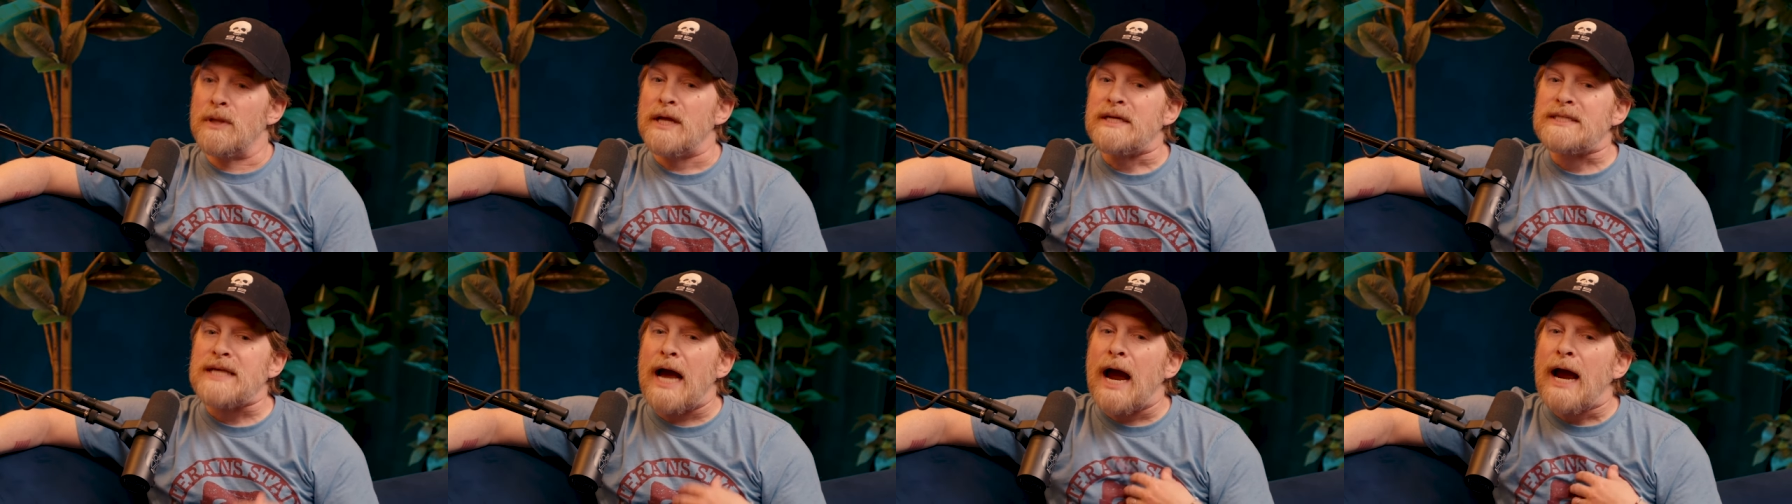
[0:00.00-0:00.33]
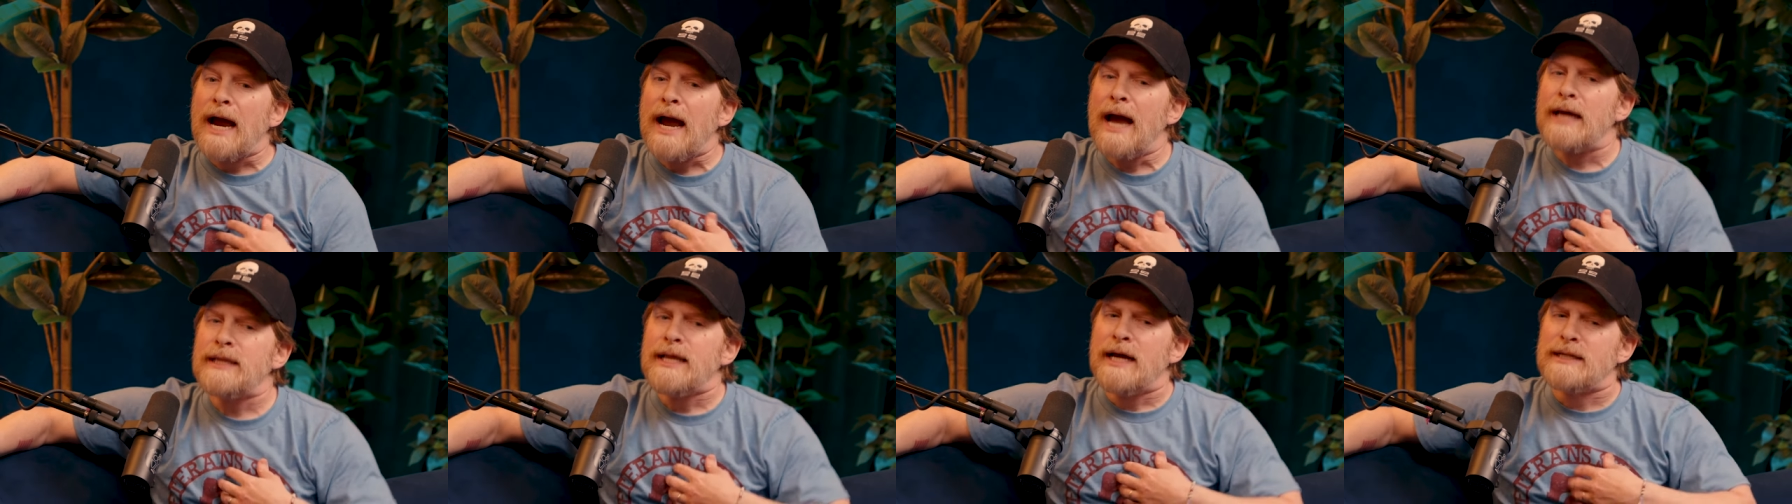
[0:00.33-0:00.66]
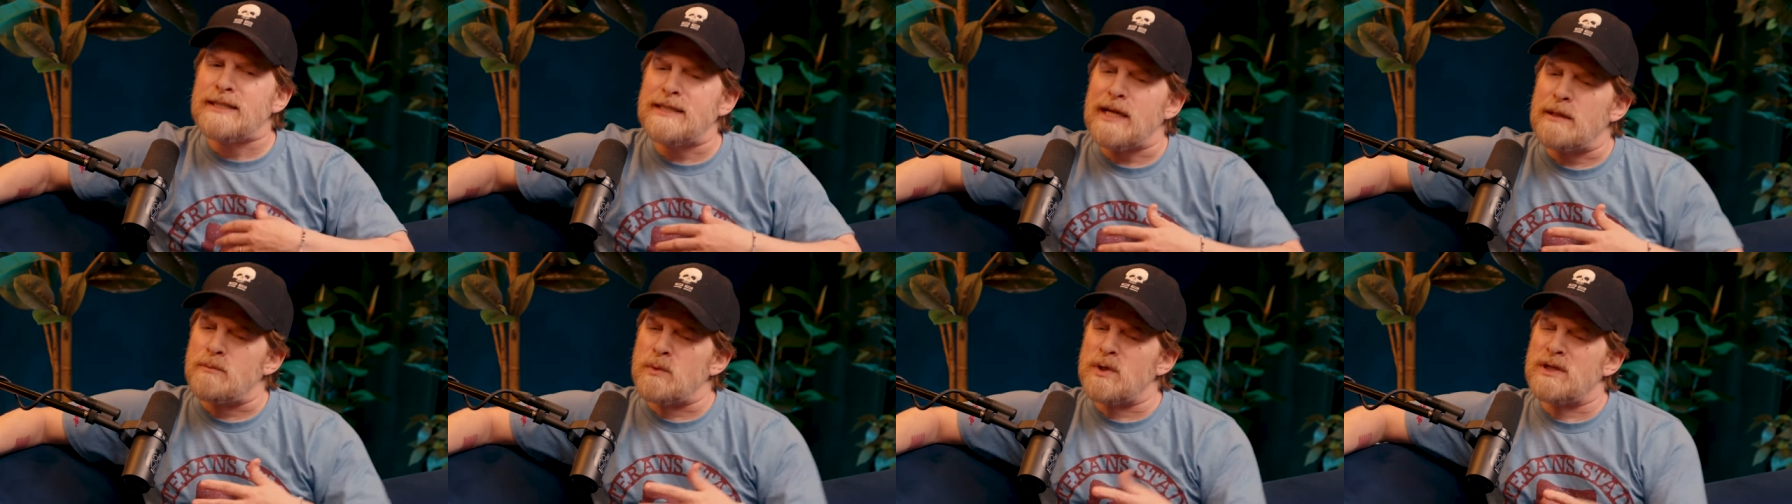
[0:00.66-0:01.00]
place. I had
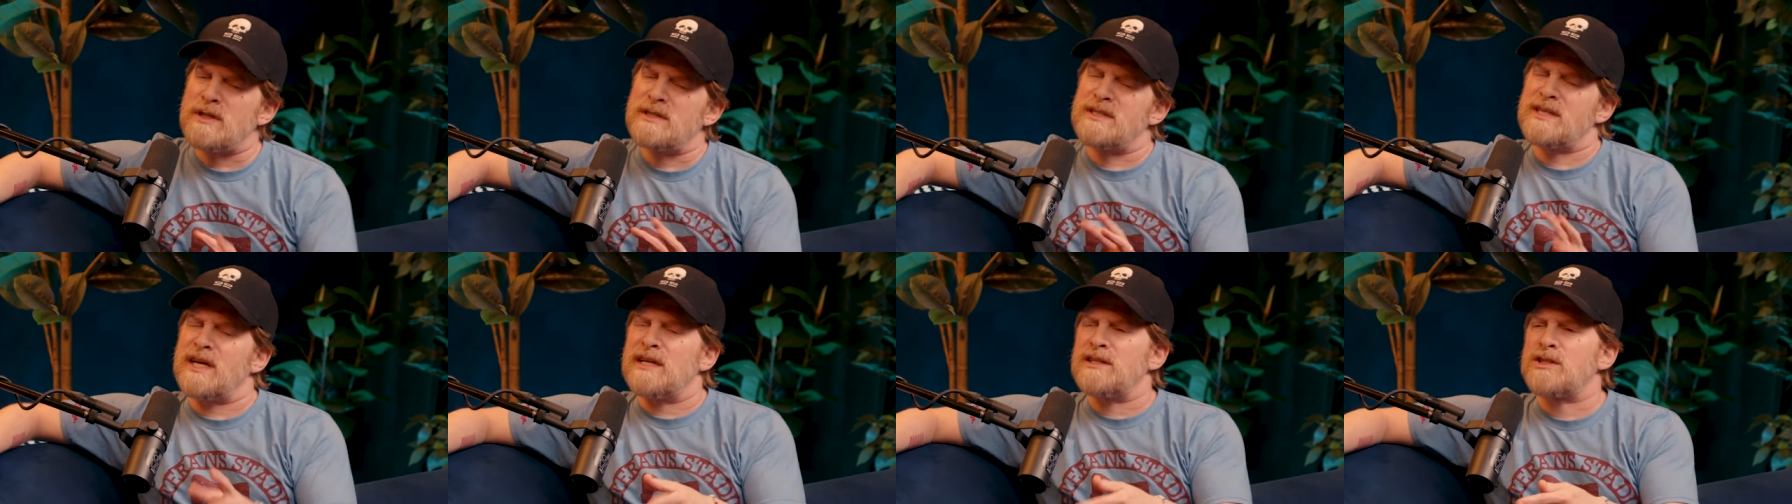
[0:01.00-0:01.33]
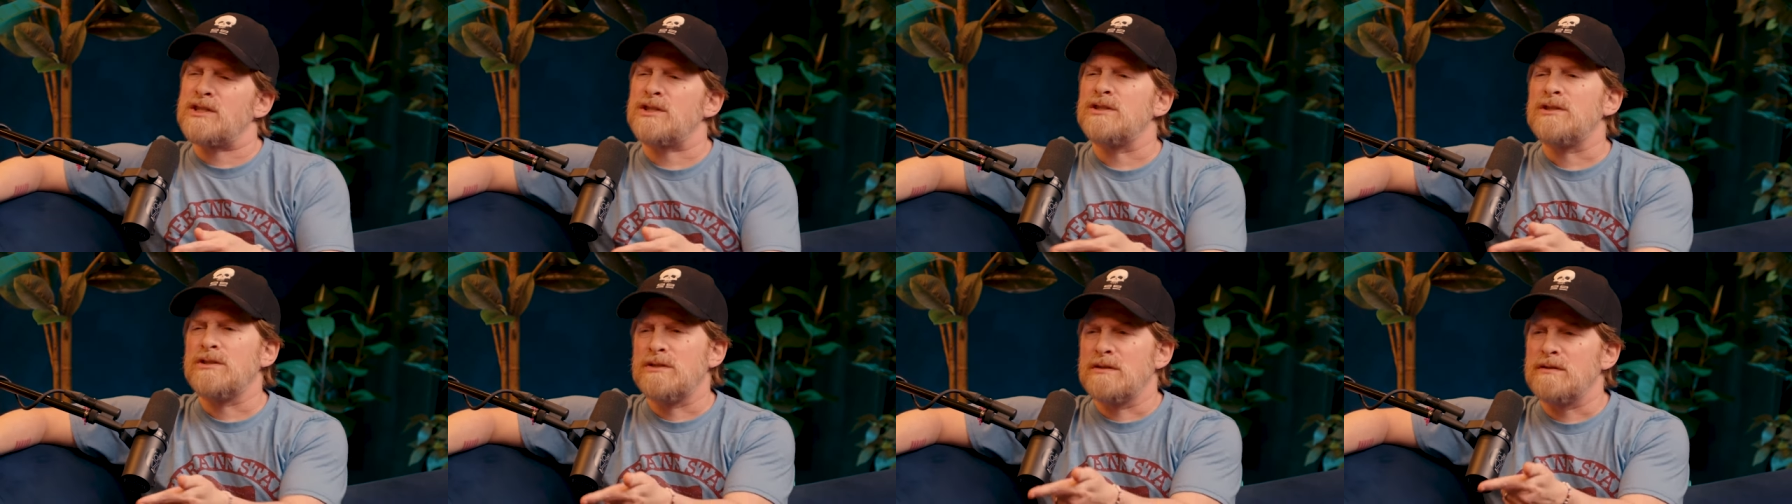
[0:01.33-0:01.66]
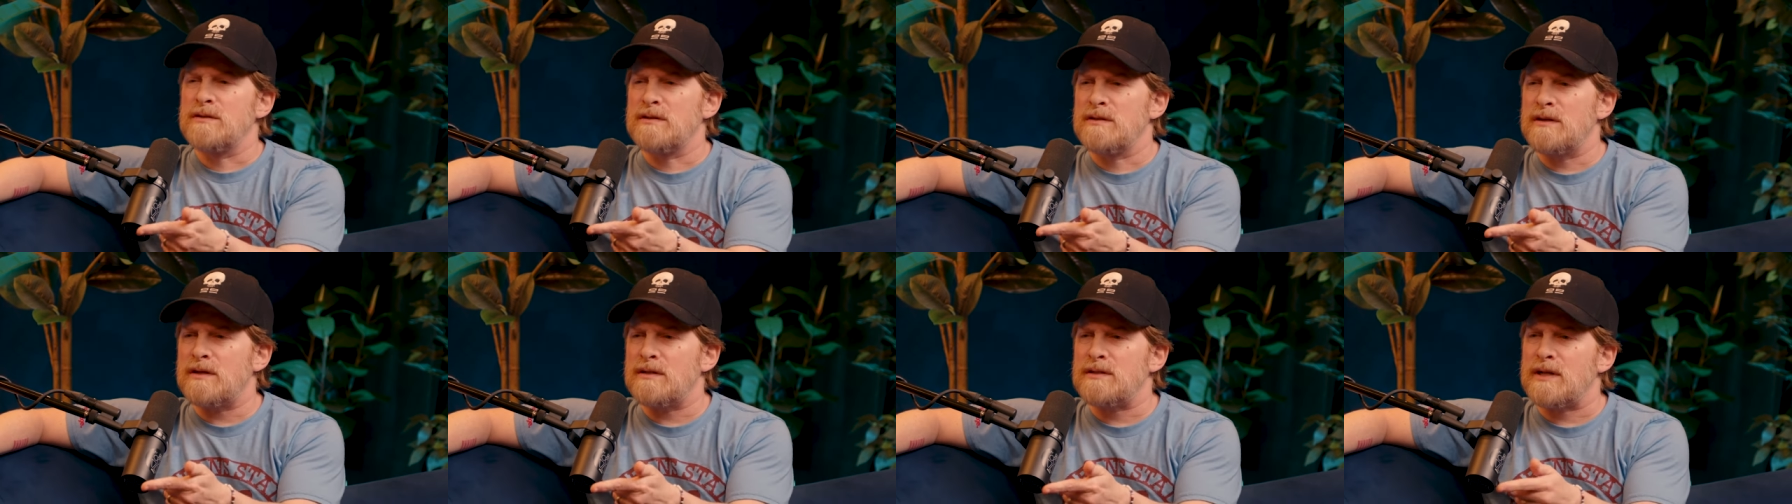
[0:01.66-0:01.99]
that same realization you,